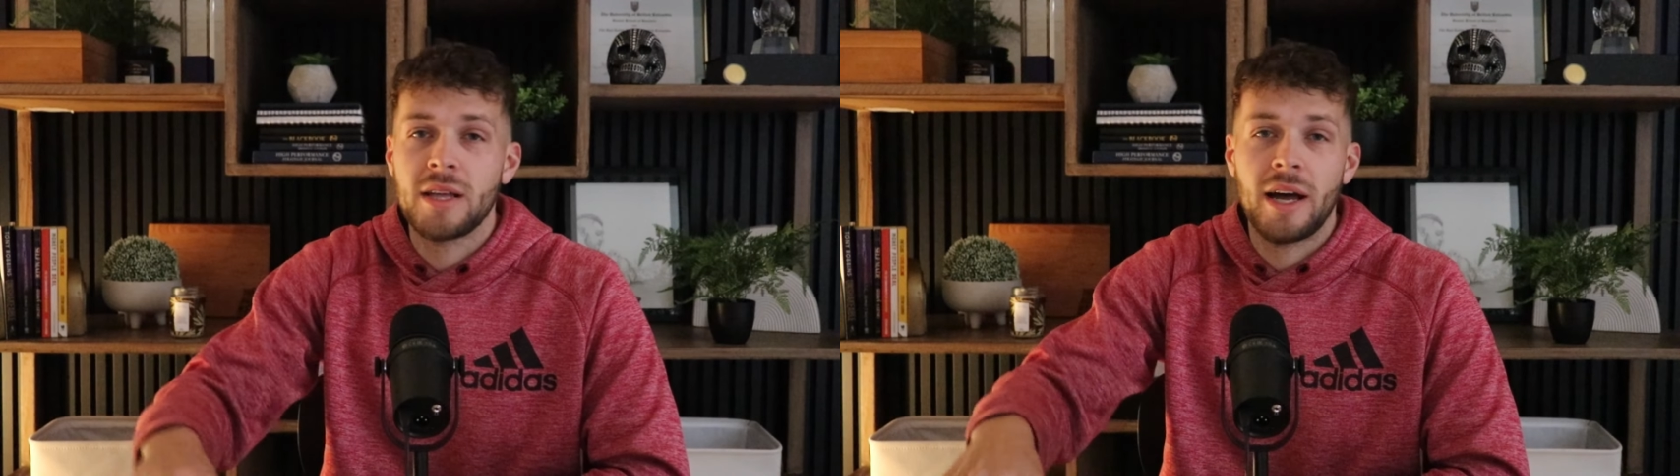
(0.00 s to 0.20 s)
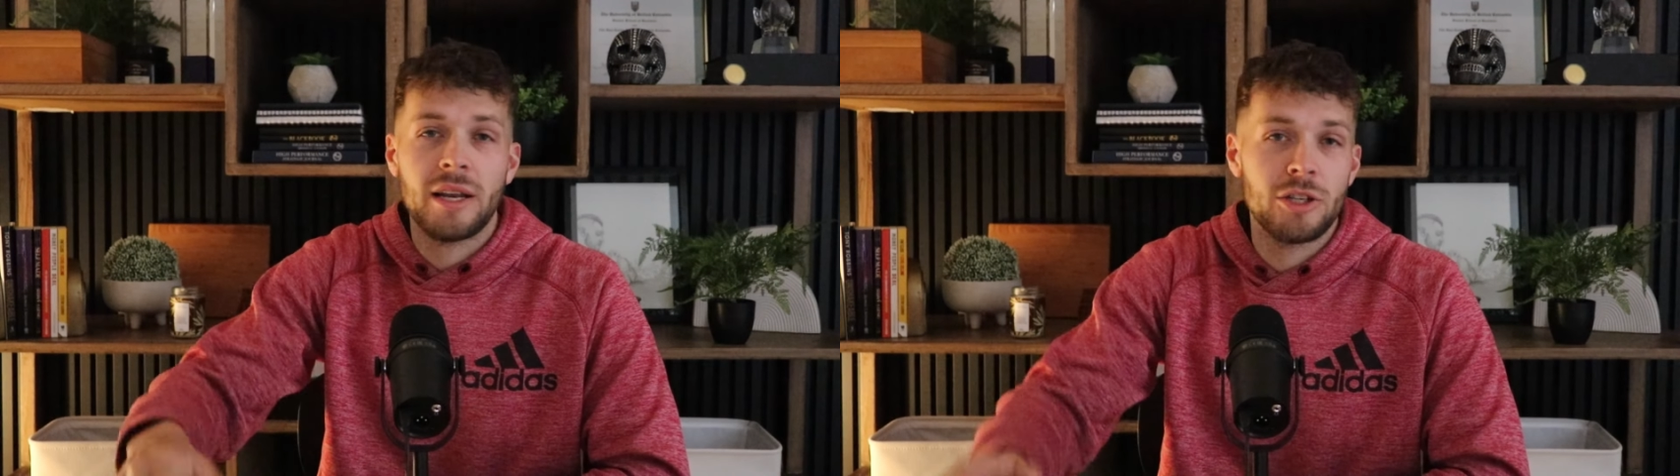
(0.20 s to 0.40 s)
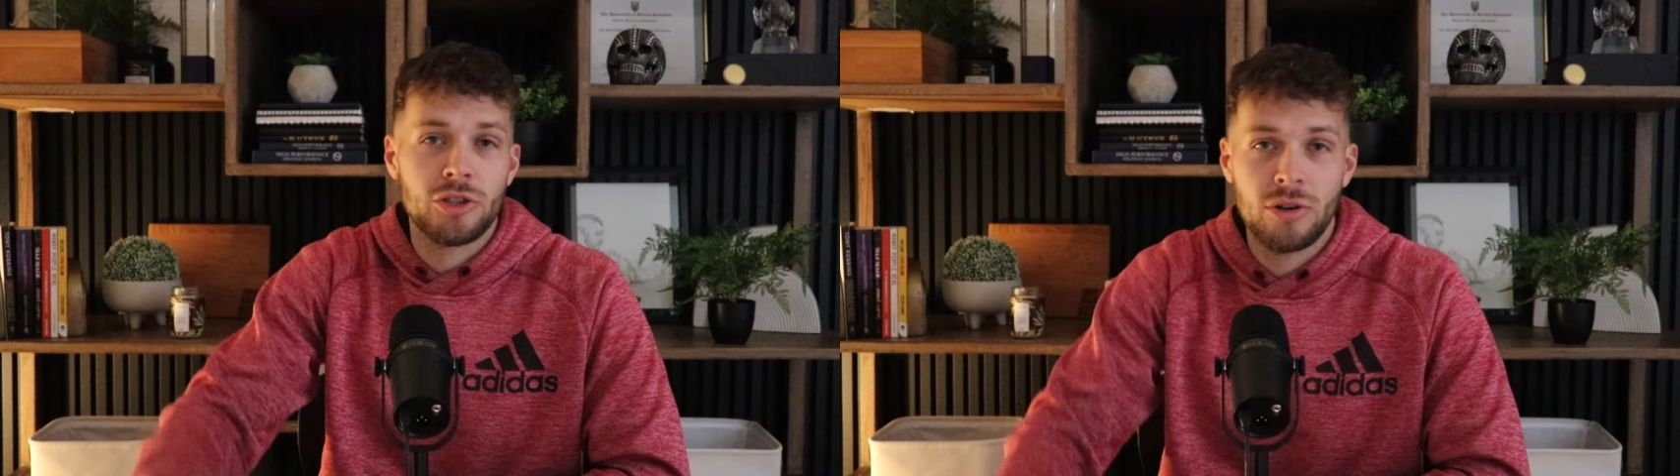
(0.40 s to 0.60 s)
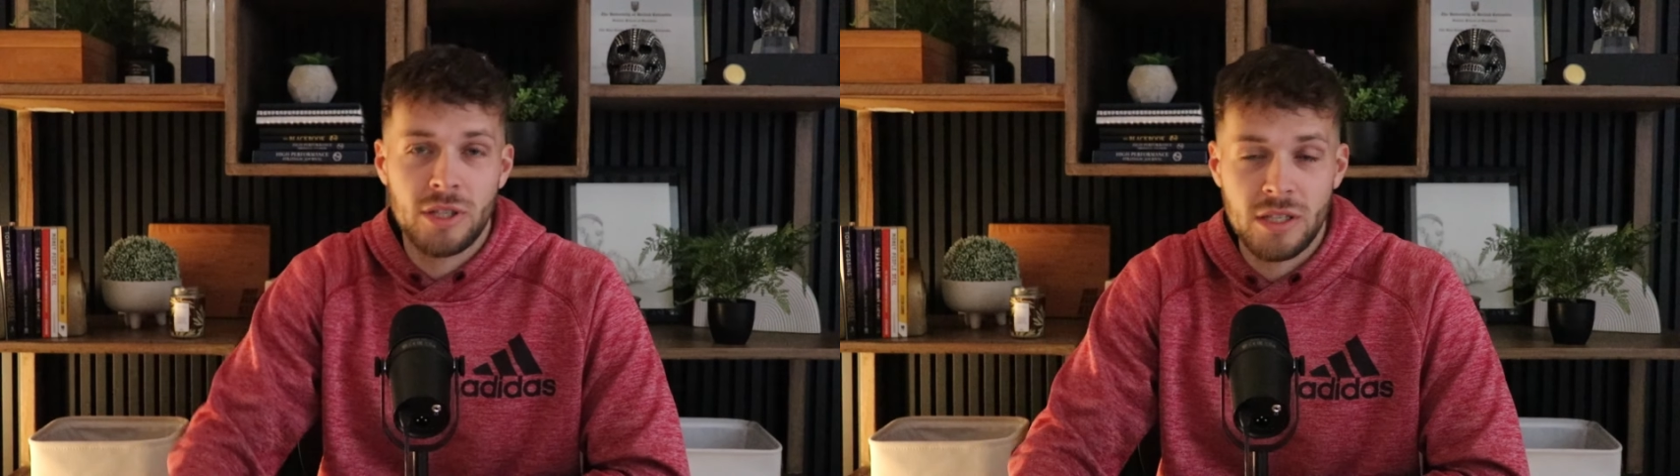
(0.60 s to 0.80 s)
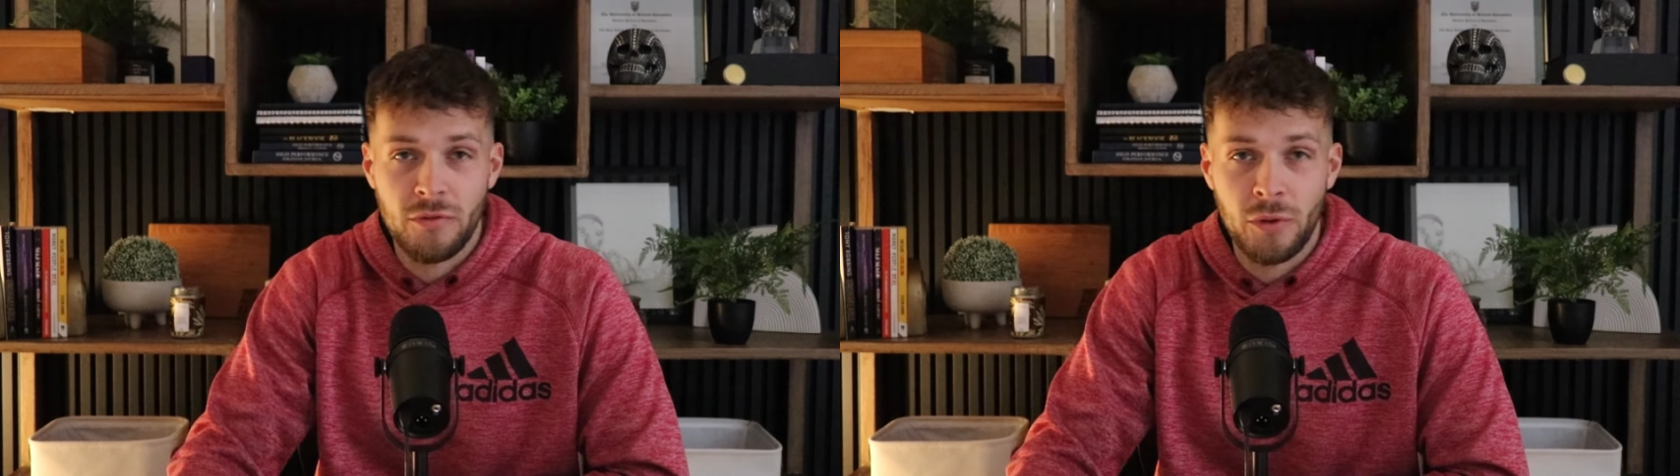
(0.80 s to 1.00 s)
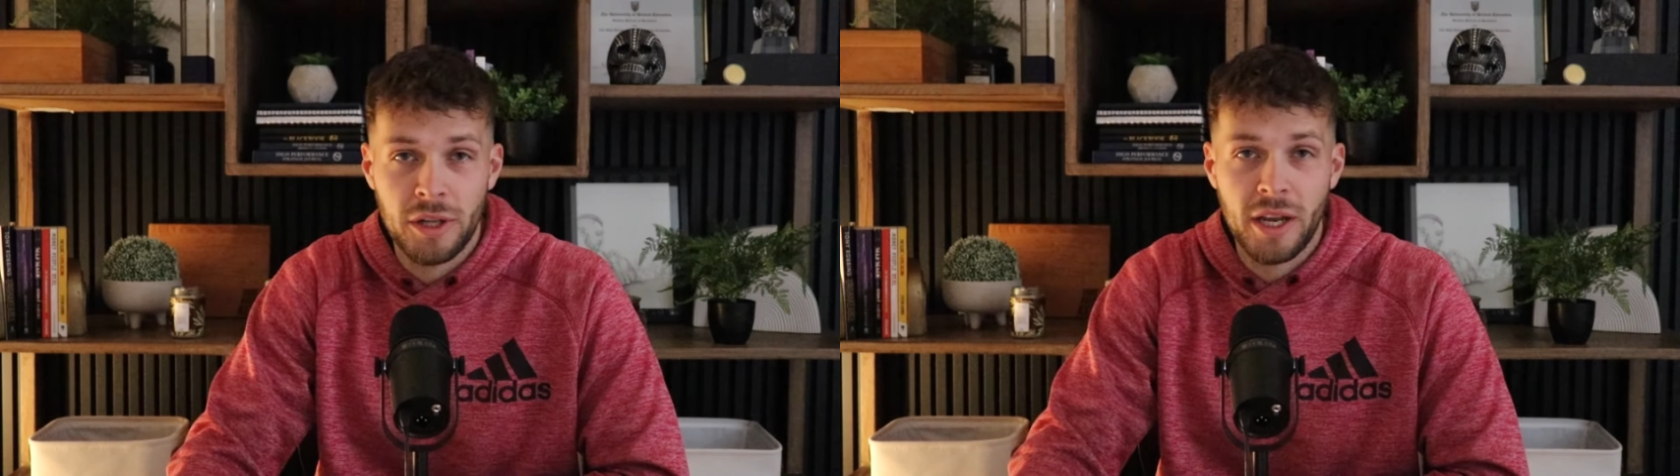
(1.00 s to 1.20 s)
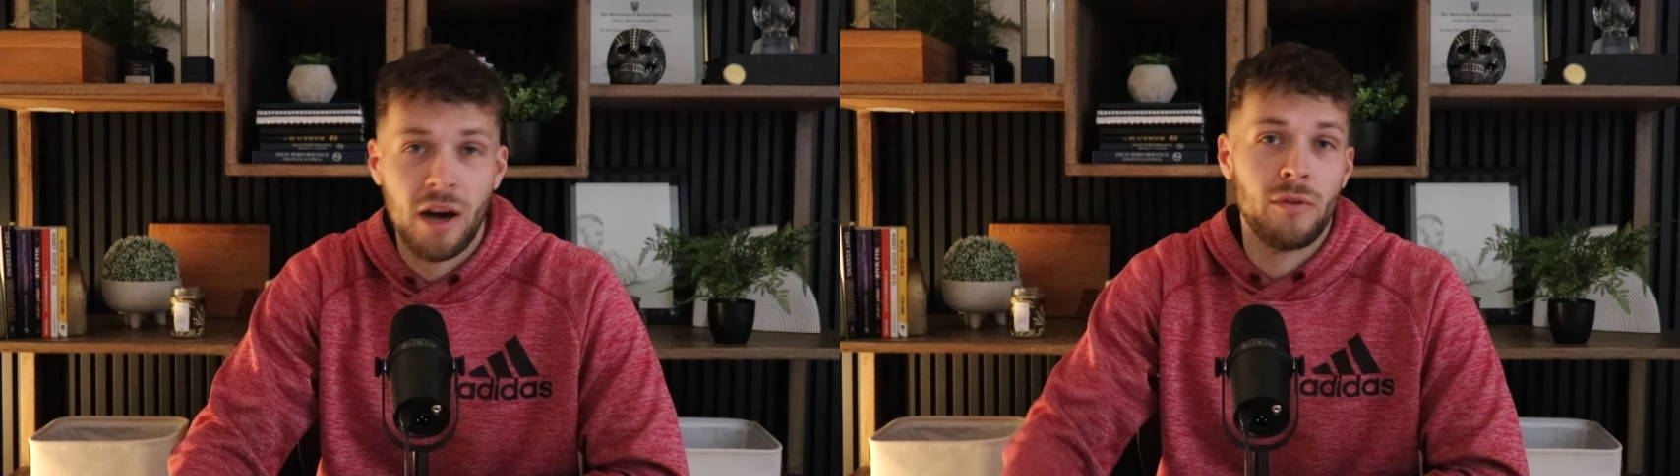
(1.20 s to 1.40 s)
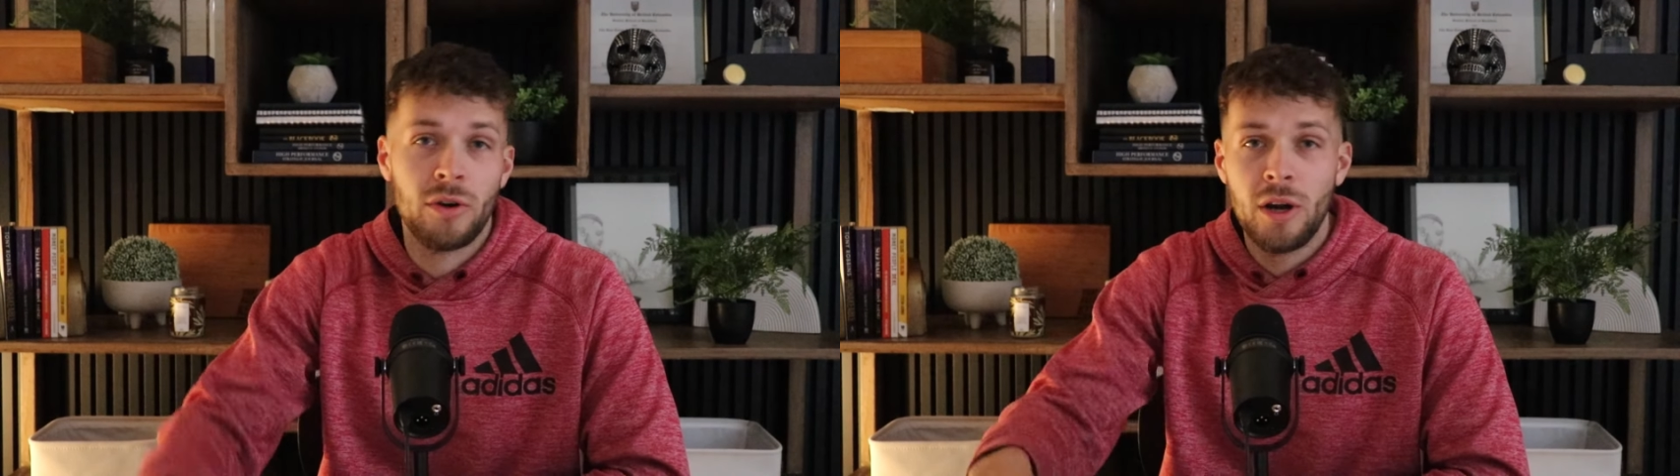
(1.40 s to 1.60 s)
that insurance doesn't fully
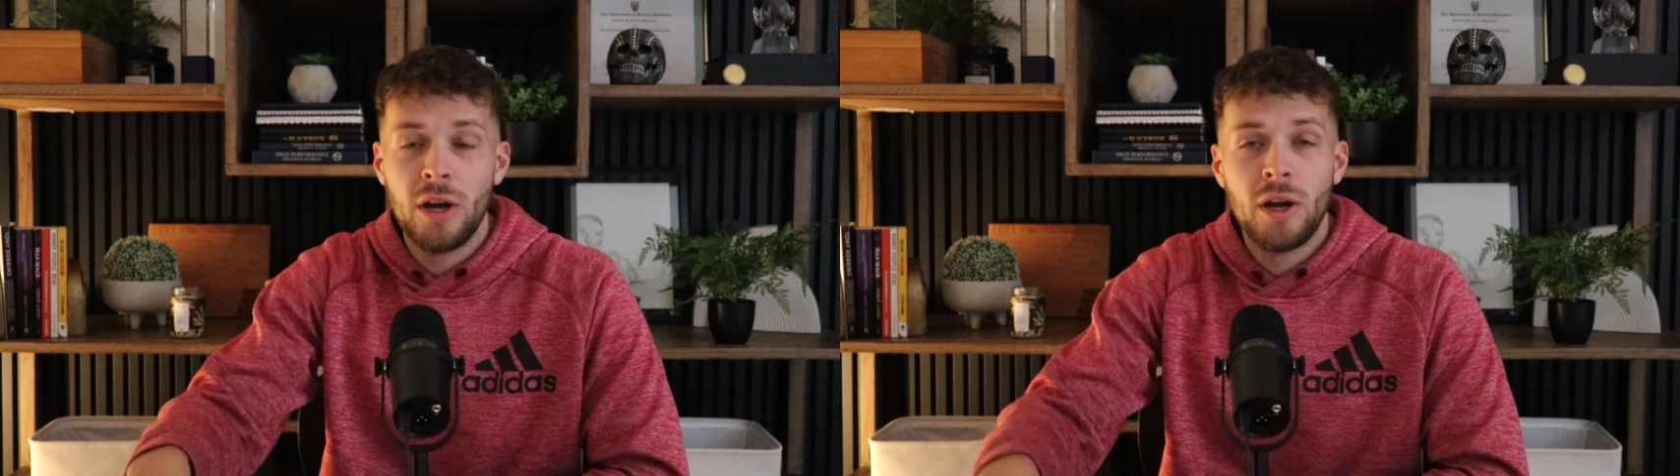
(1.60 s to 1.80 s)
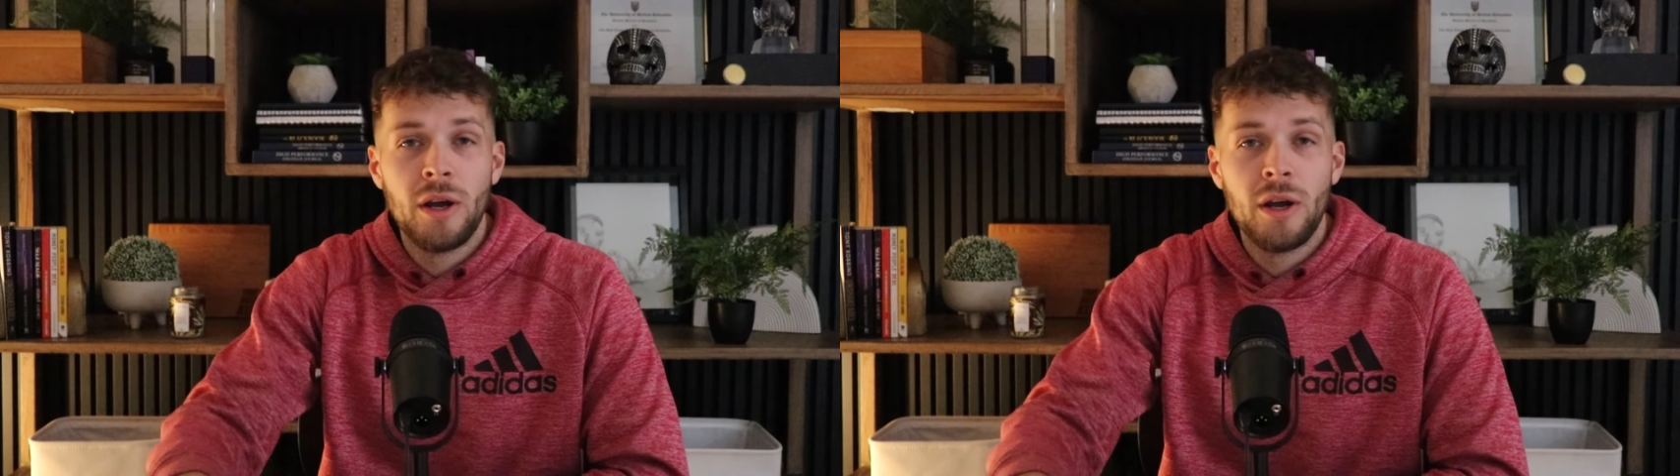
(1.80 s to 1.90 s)
cover,